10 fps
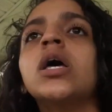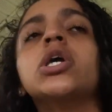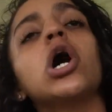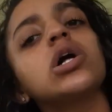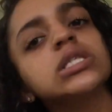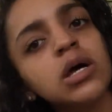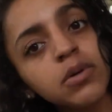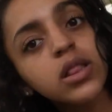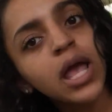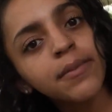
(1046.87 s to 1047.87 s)
Y'all, tell
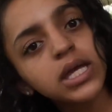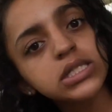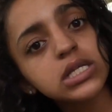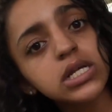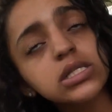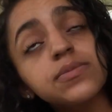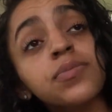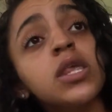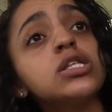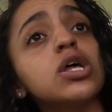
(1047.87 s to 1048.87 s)
me if that makes sense.
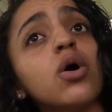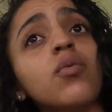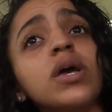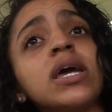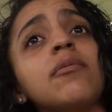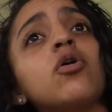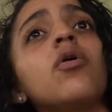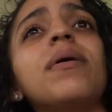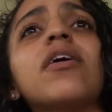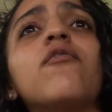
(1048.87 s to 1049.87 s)
So we kept
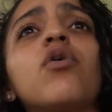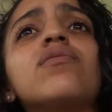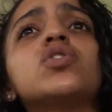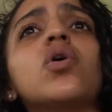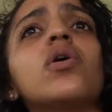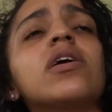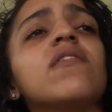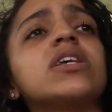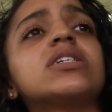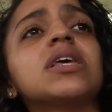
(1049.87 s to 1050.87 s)
going back and forth. So
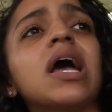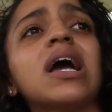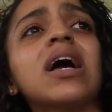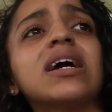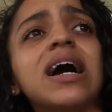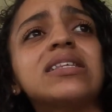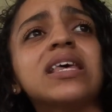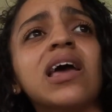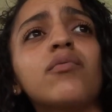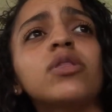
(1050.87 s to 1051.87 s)
eventually I got in
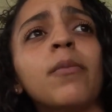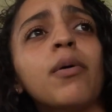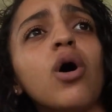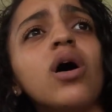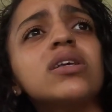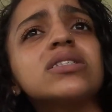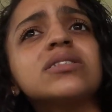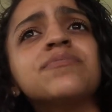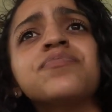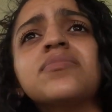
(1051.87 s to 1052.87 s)
contact with the boss,
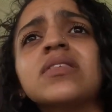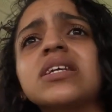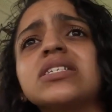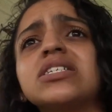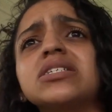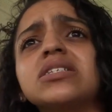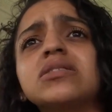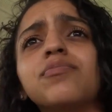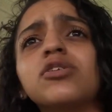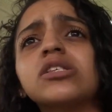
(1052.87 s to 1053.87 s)
and she
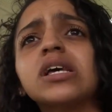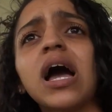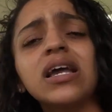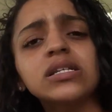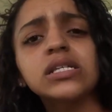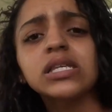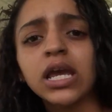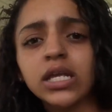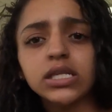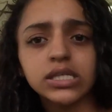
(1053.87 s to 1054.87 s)
was kind of
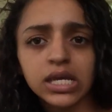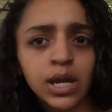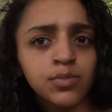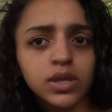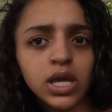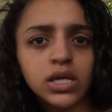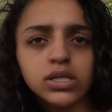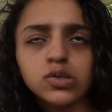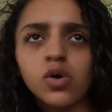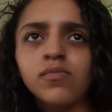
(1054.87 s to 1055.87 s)
saying the same thing.
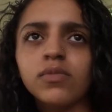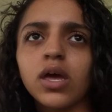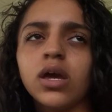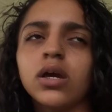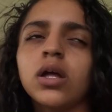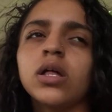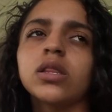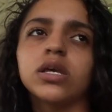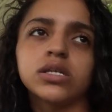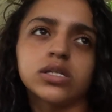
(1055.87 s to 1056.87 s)
So I'm like,
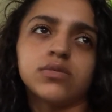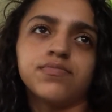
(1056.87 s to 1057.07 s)
listen,